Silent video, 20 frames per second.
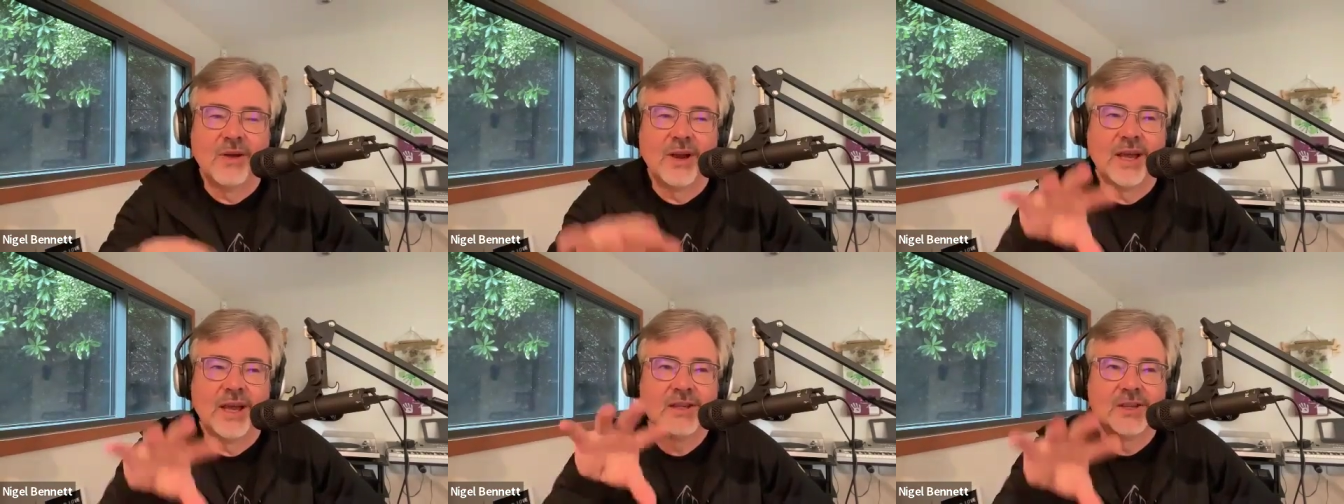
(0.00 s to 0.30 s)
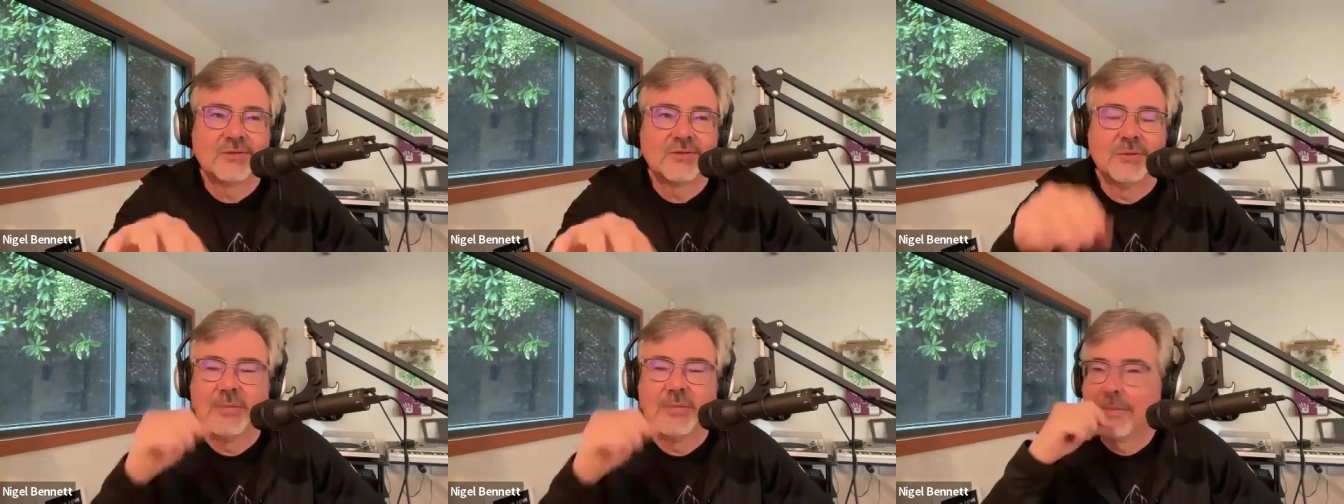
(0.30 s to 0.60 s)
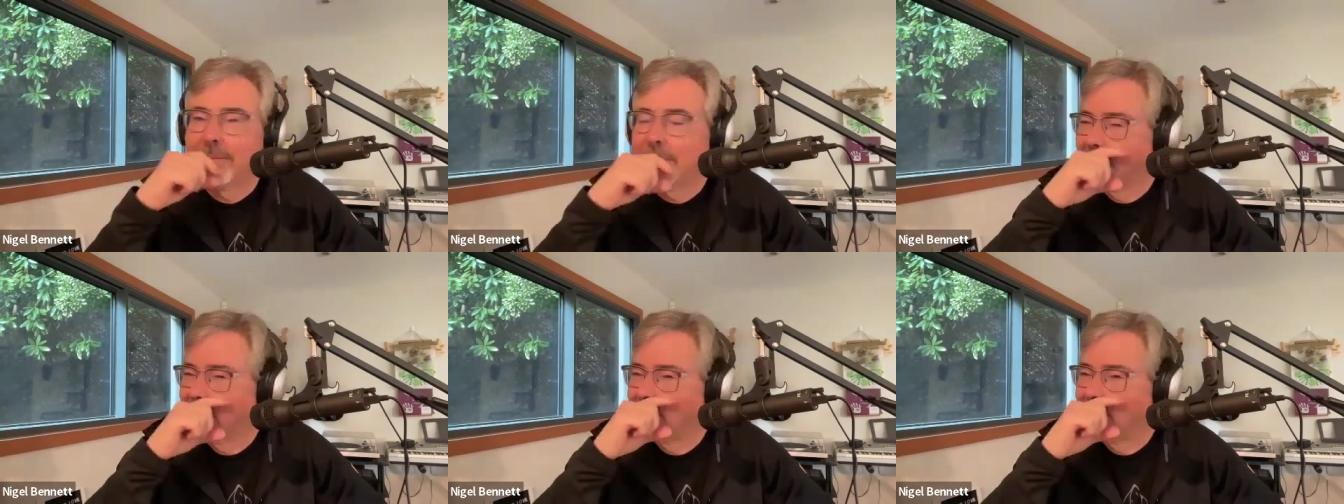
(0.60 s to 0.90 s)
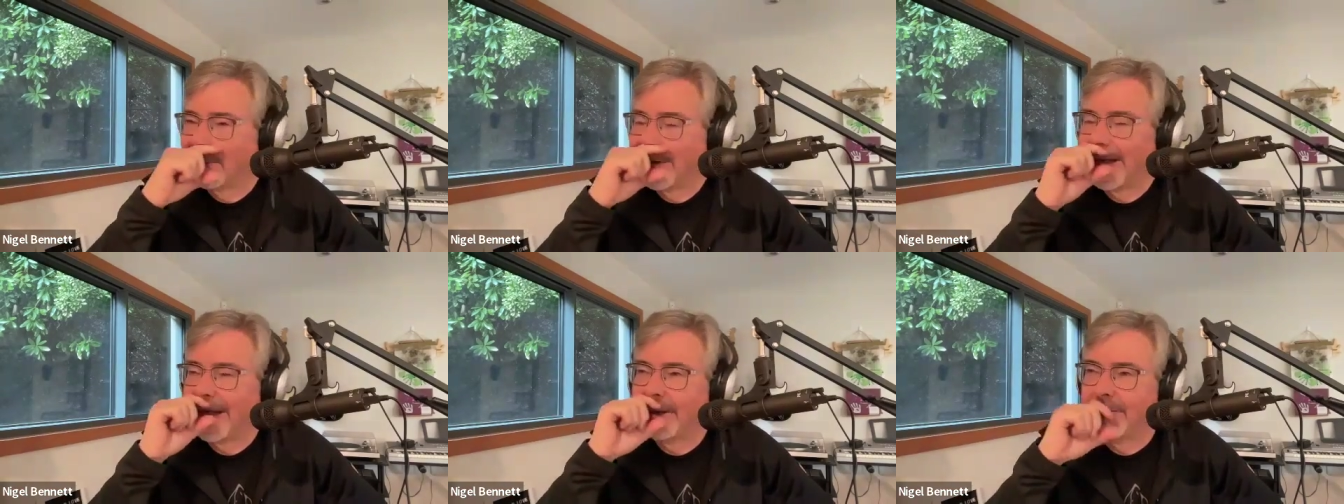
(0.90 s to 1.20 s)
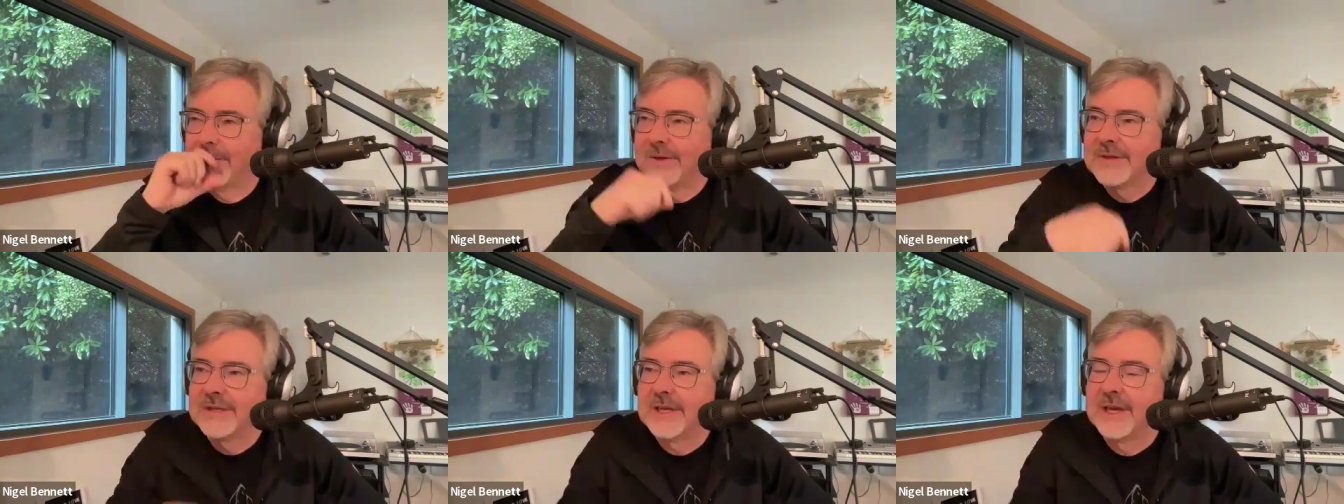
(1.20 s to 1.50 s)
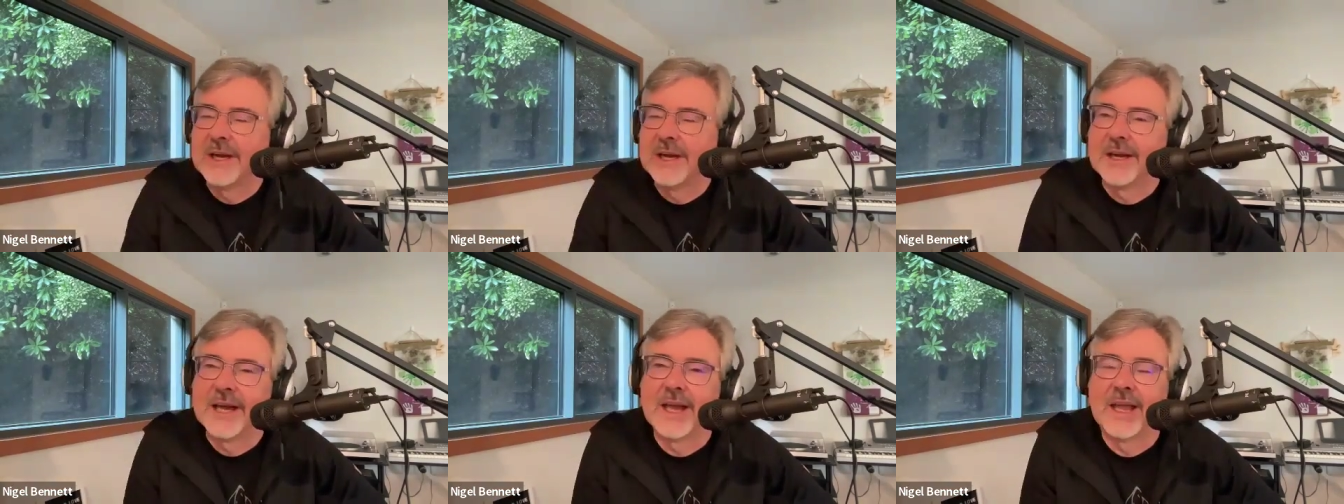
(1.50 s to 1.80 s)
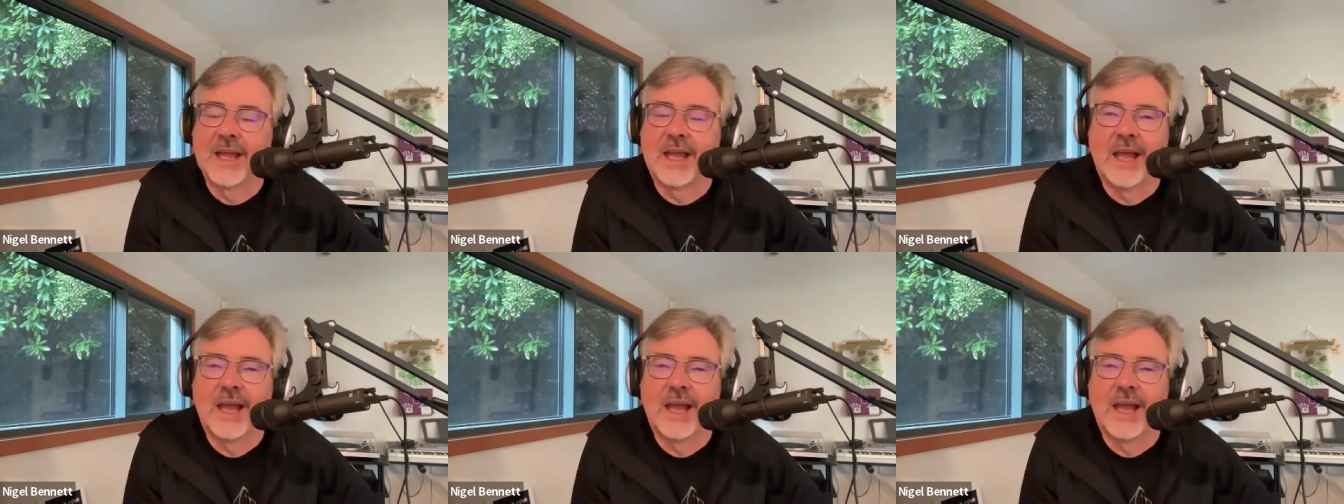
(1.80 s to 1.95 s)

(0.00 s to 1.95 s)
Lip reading: And I just remember when I was young,